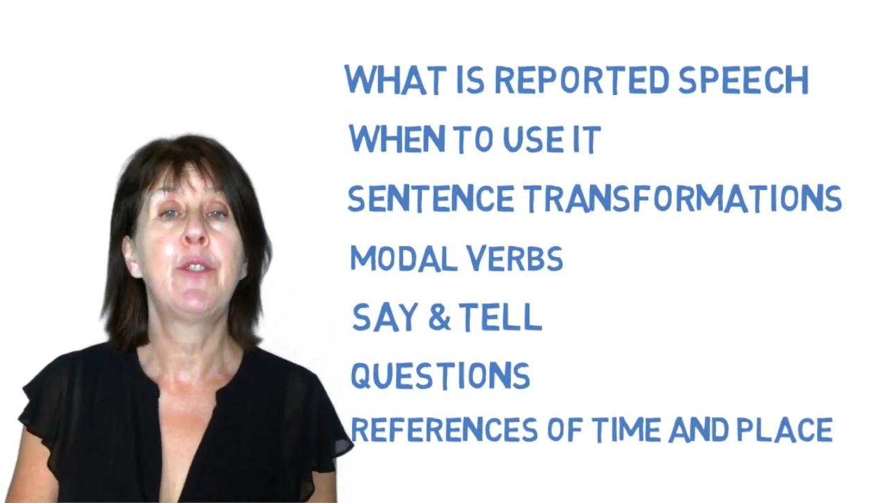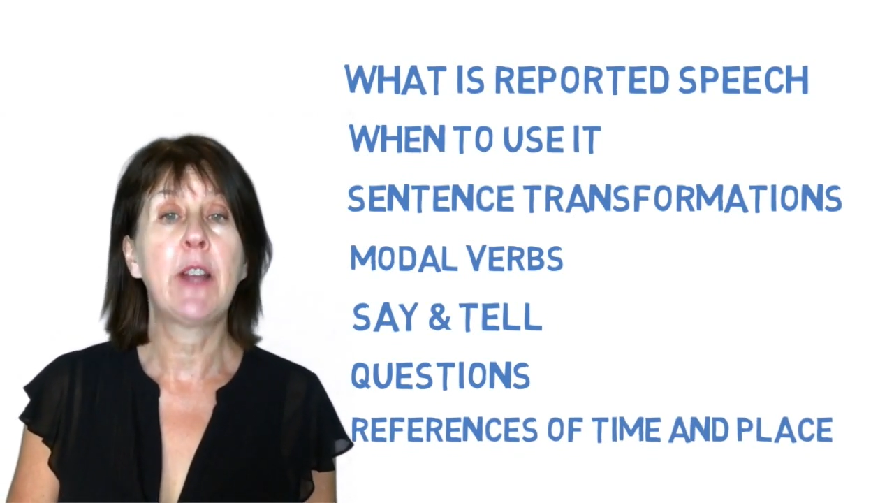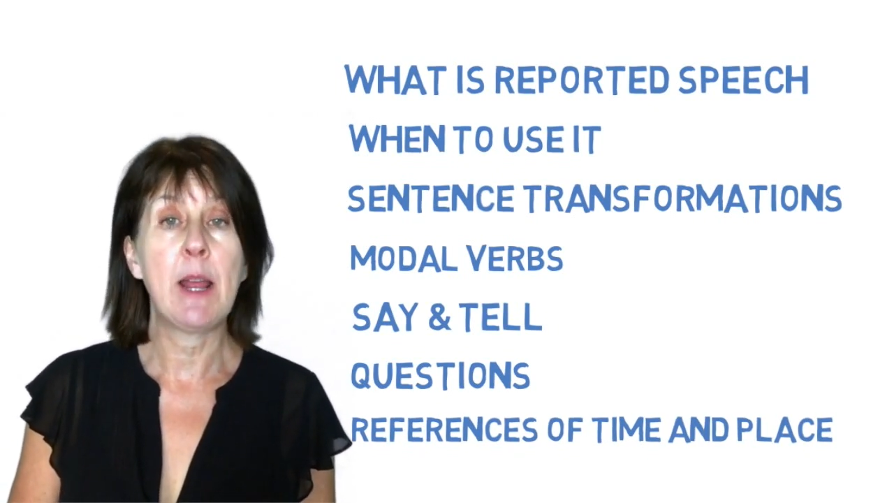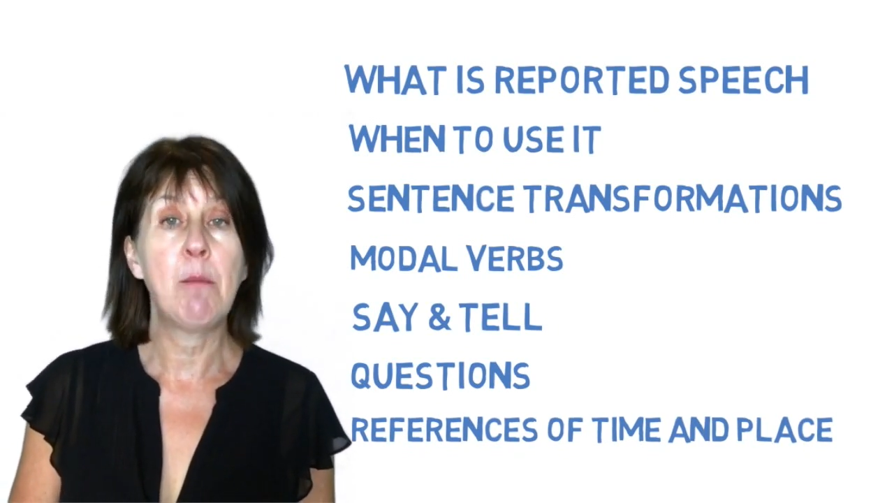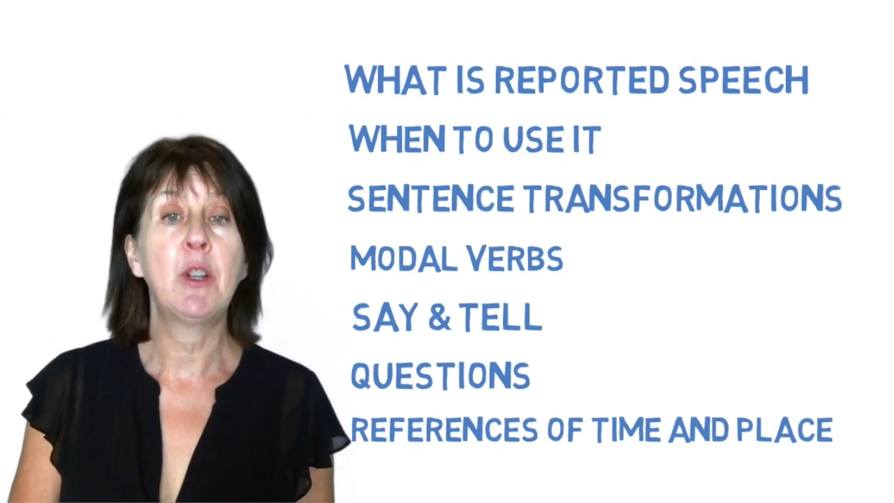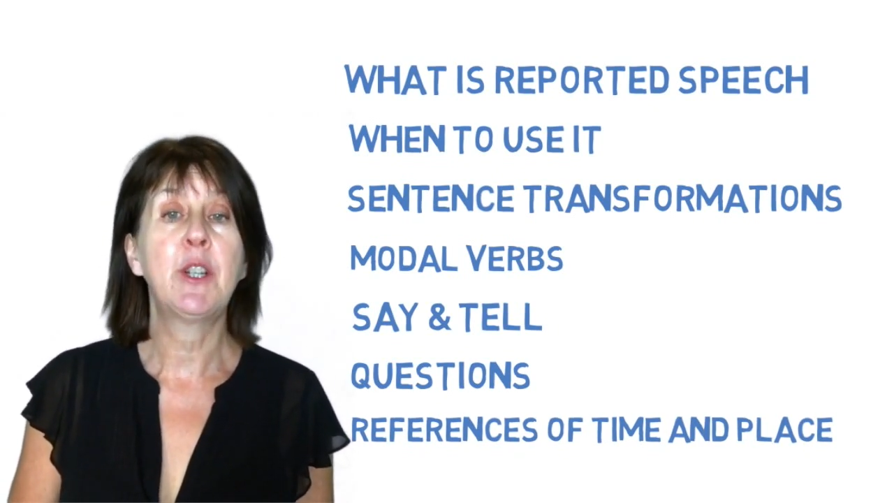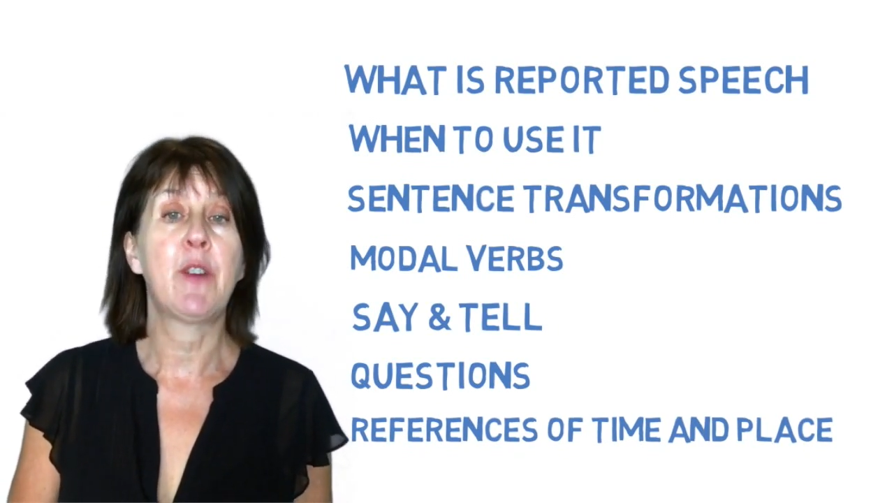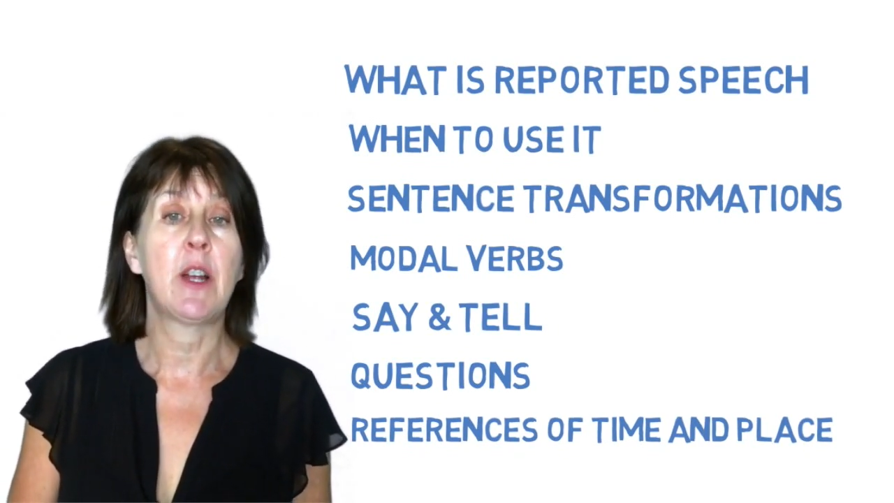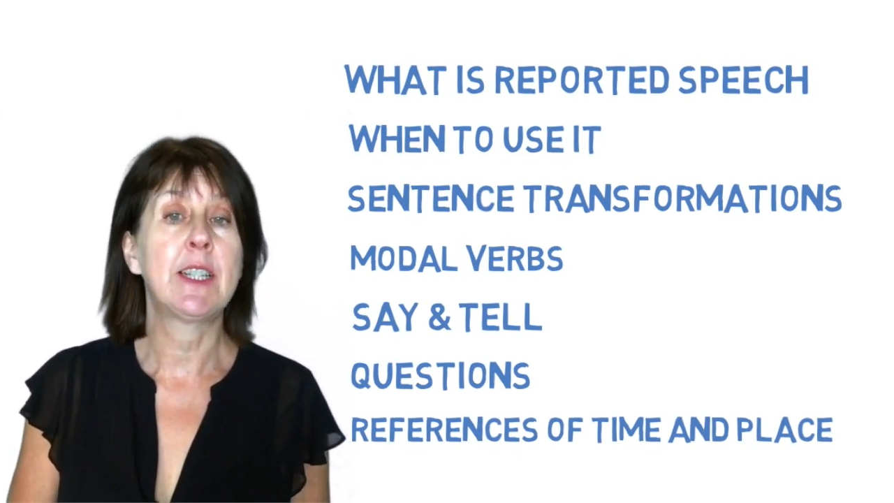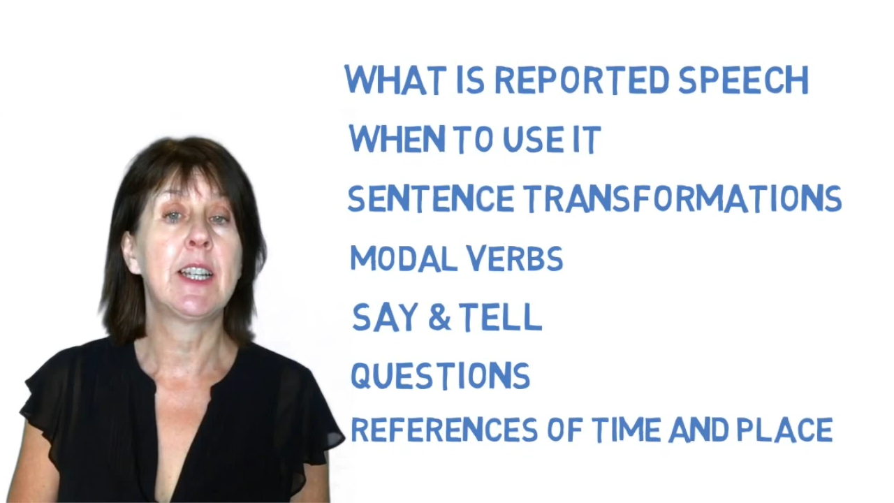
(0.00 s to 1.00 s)
Cambridge
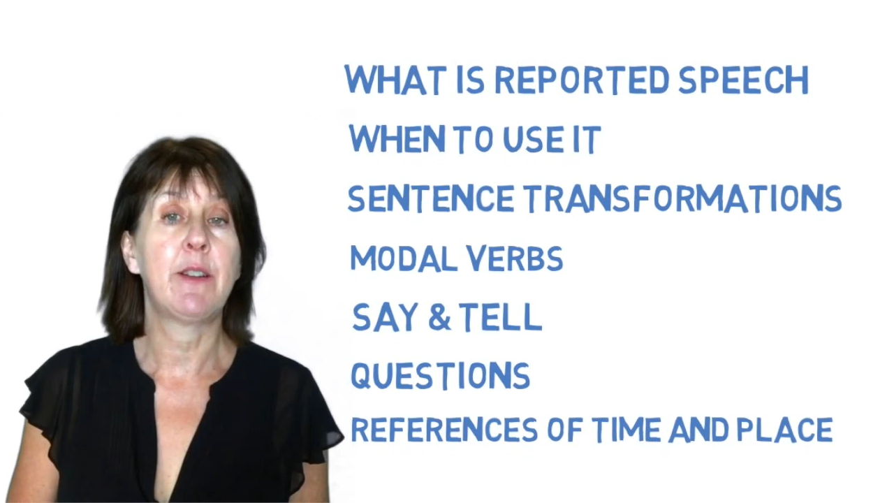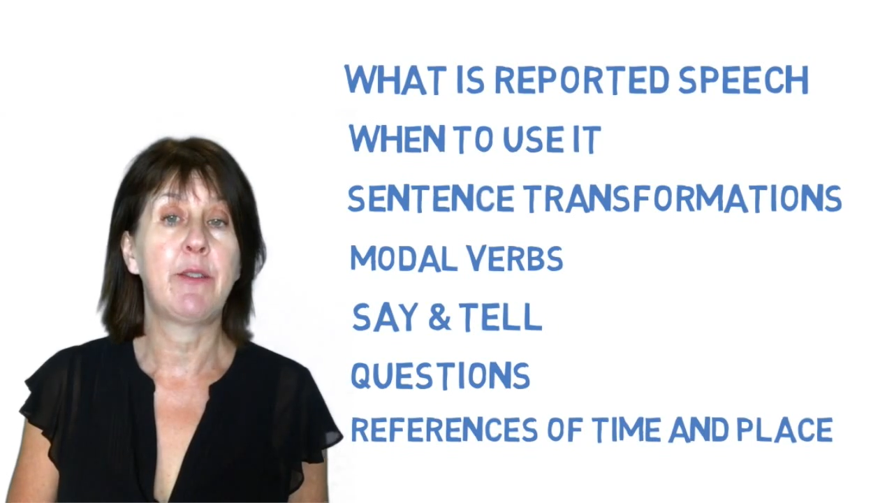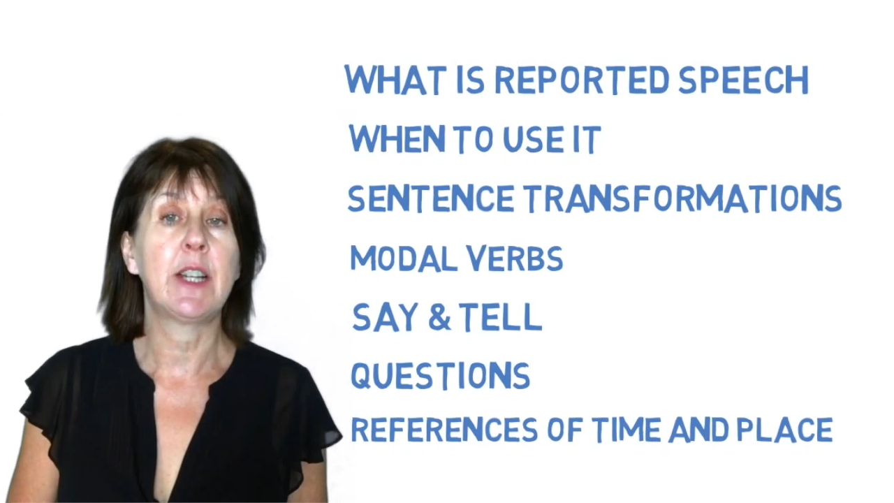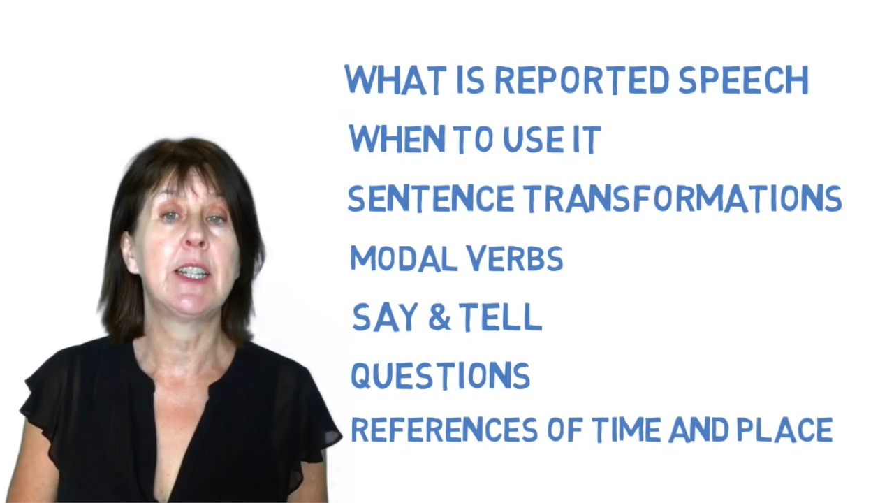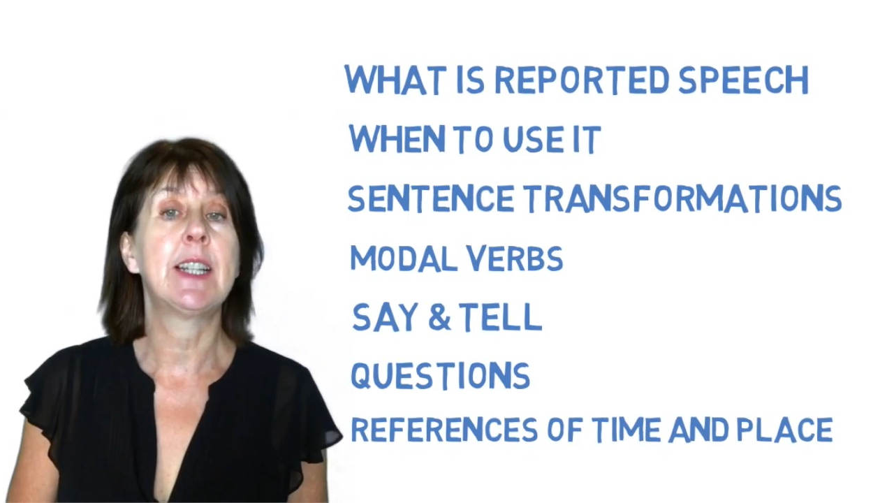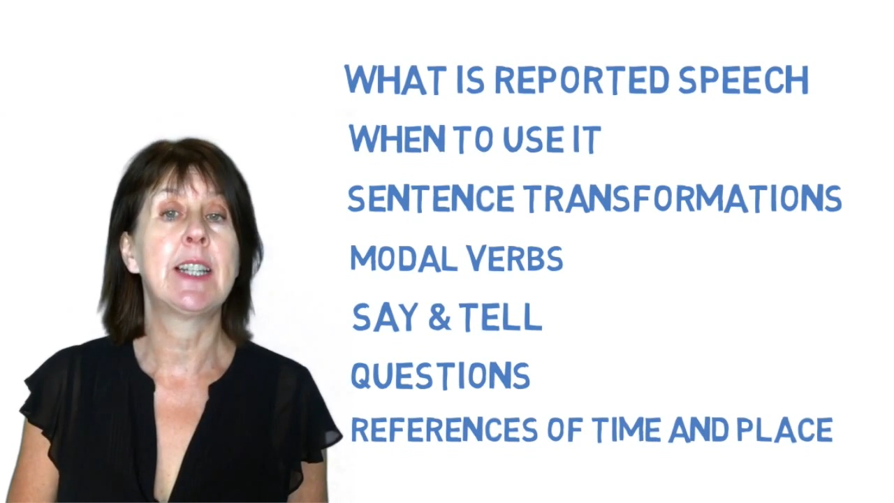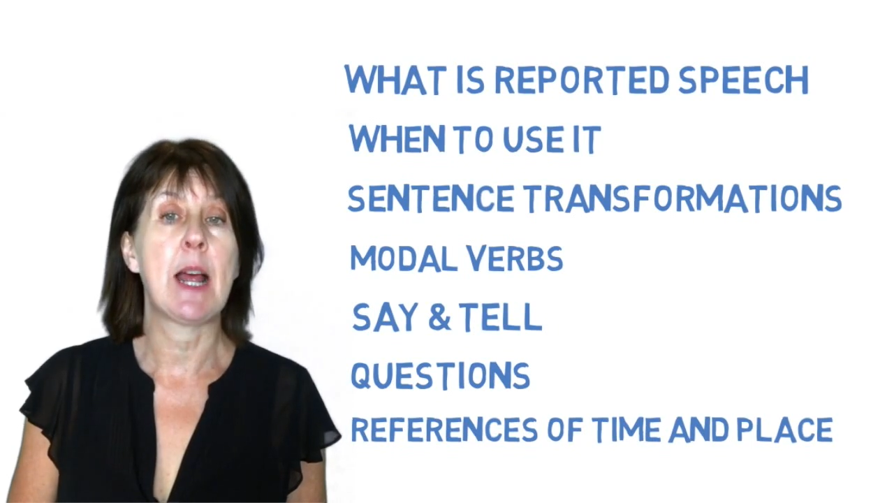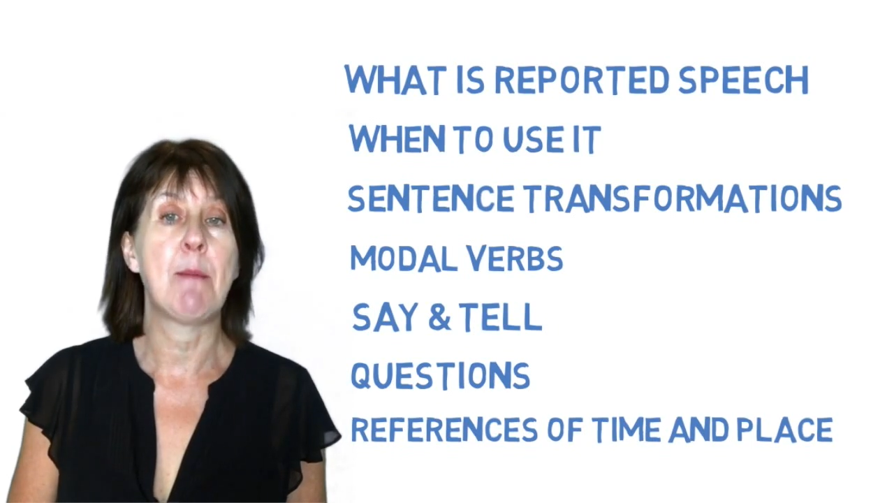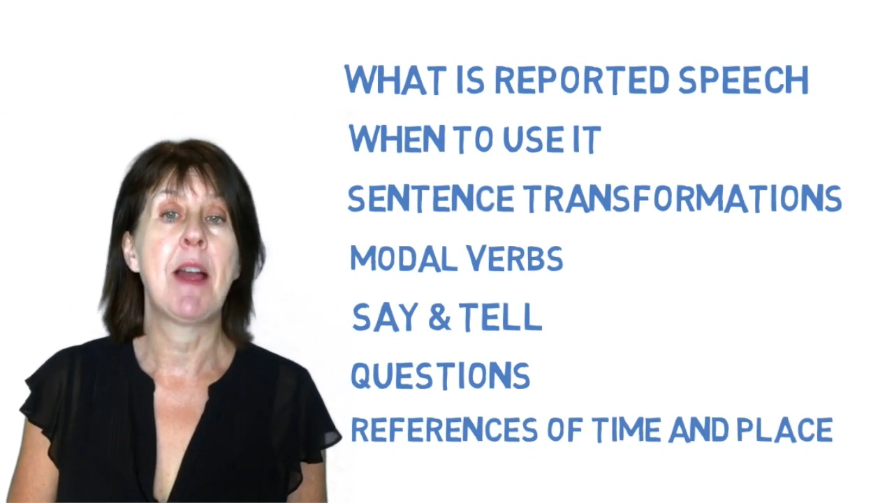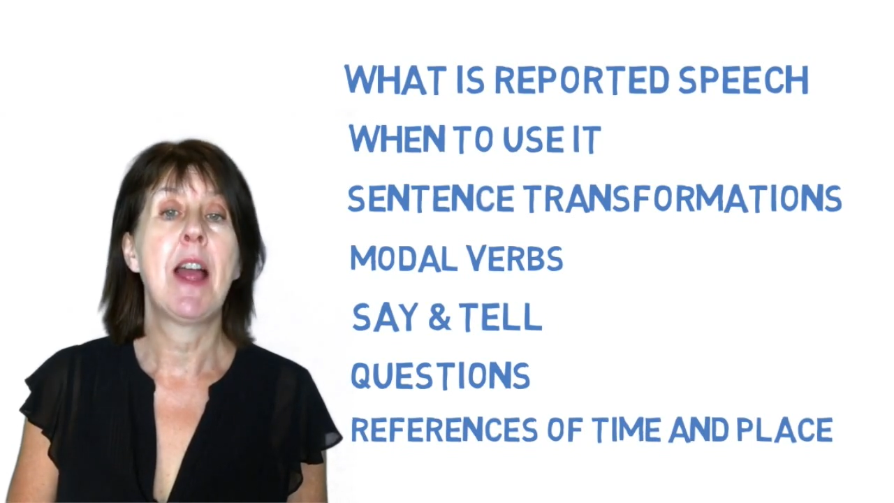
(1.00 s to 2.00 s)
First Certificate
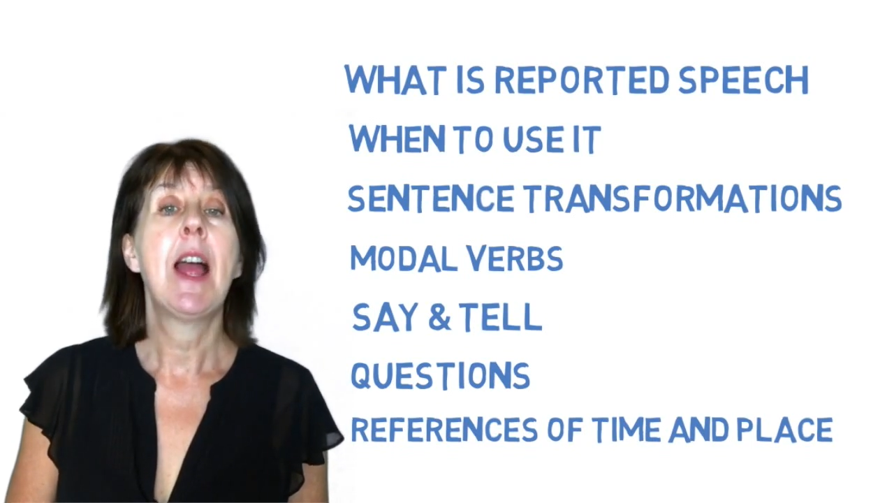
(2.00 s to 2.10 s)
exam